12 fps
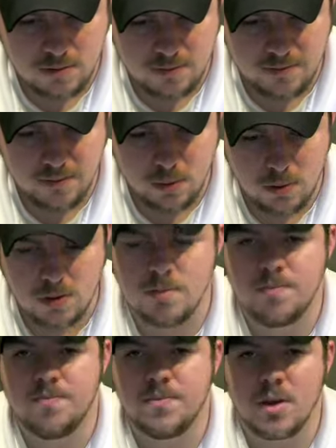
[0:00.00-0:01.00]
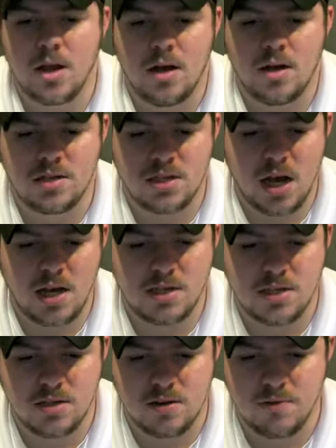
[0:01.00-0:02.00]
four uh,
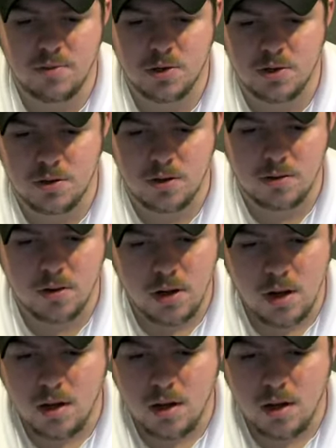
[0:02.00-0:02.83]
sizes of the Maduro.